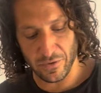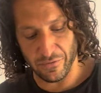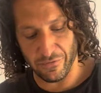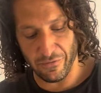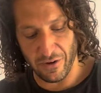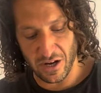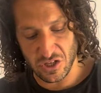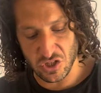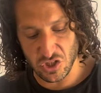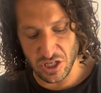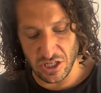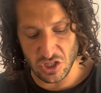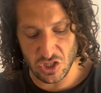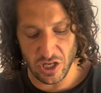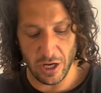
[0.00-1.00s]
the fresh
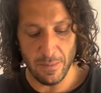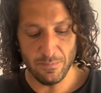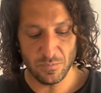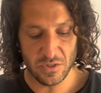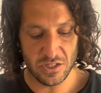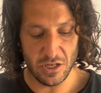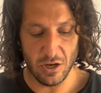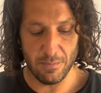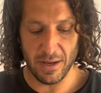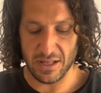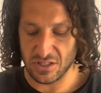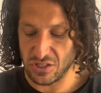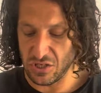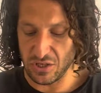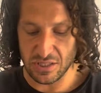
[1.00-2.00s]
ginger, so
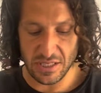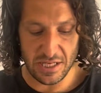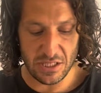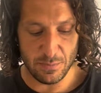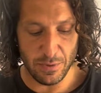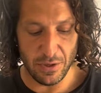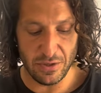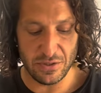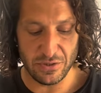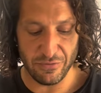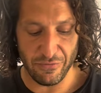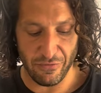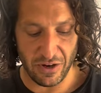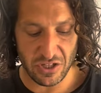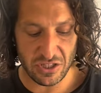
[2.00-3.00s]
about 2 teaspoons
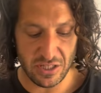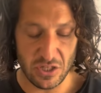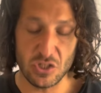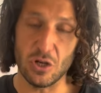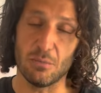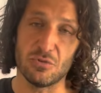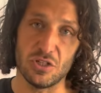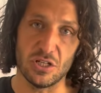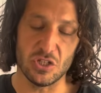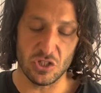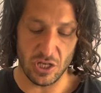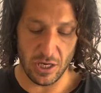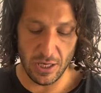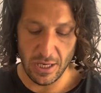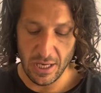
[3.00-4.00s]
of freshly chopped
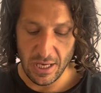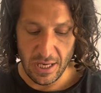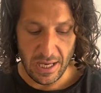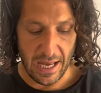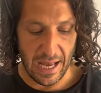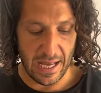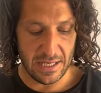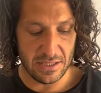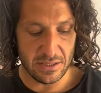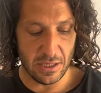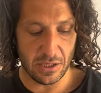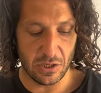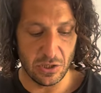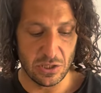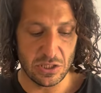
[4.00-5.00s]
ginger and a
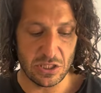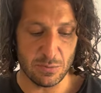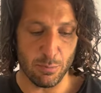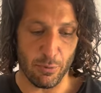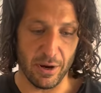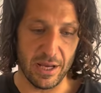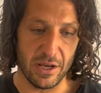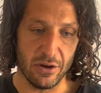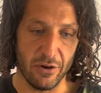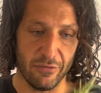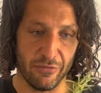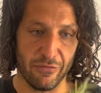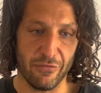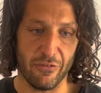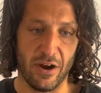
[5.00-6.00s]
good sprig of
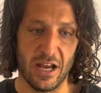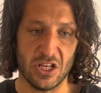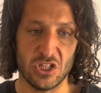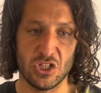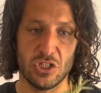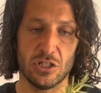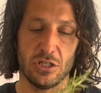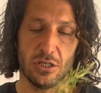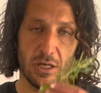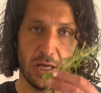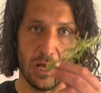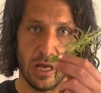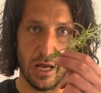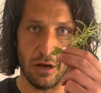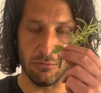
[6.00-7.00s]
fresh
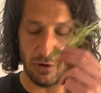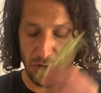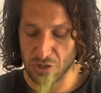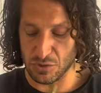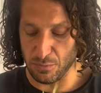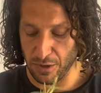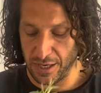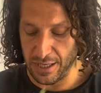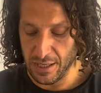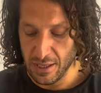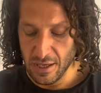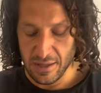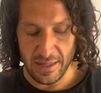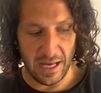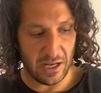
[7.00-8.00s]
rosemary.
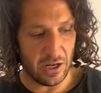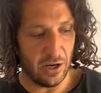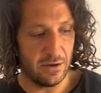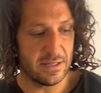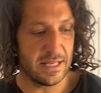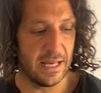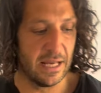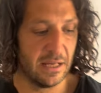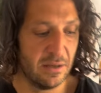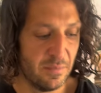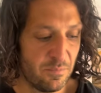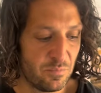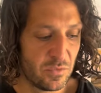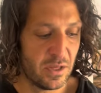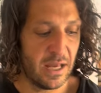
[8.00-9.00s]
That goes in.
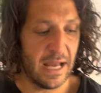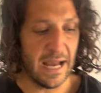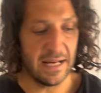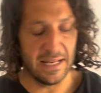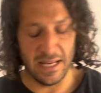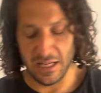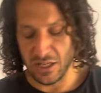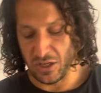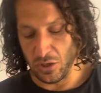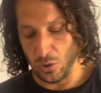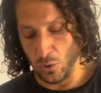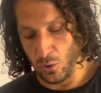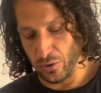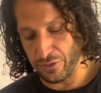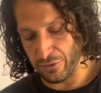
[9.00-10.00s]
Add in
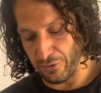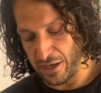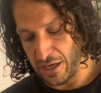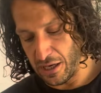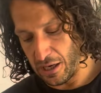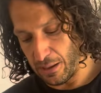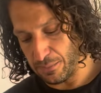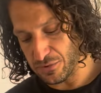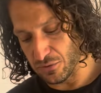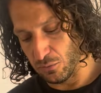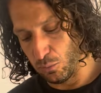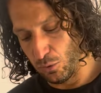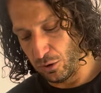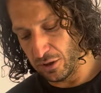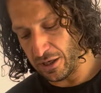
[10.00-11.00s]
your 3 cups
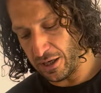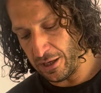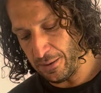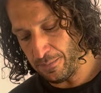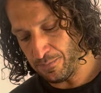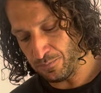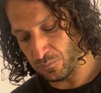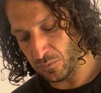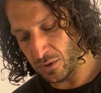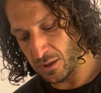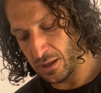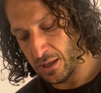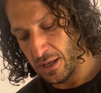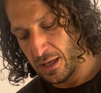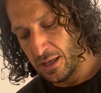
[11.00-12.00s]
of water
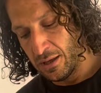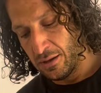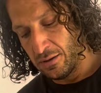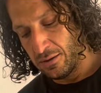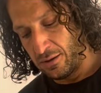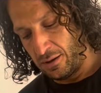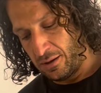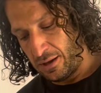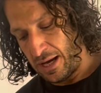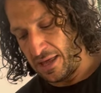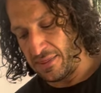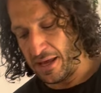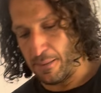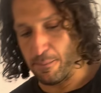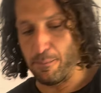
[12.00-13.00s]

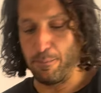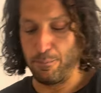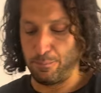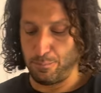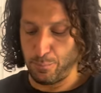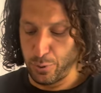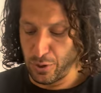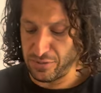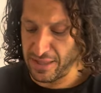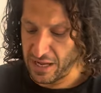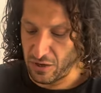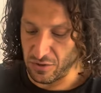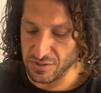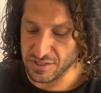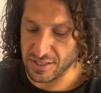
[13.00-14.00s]
and then put
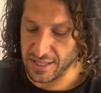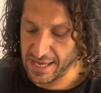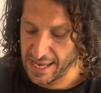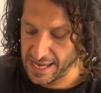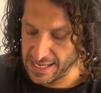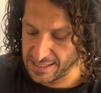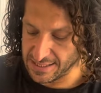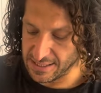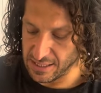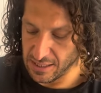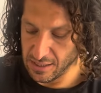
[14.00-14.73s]
that onto the heat